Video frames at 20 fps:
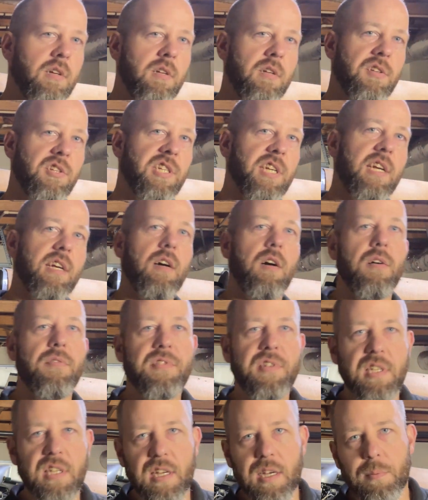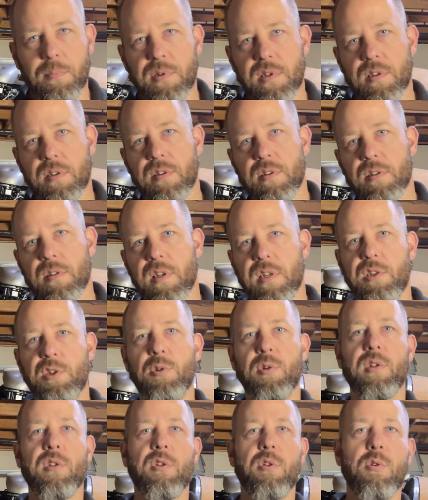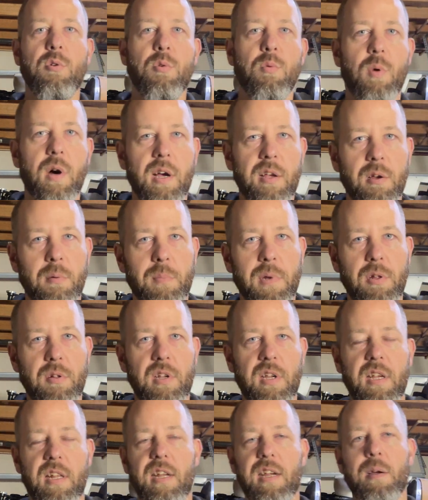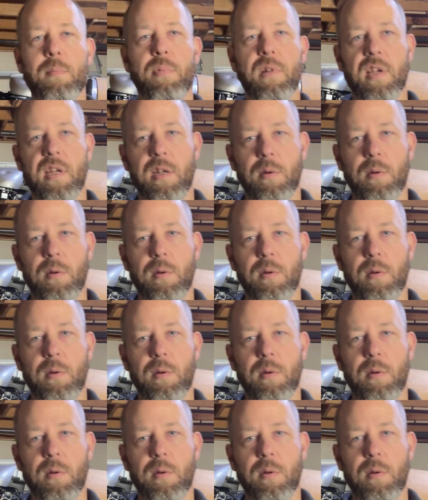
checkoff steps that you can do while you're building an airplane,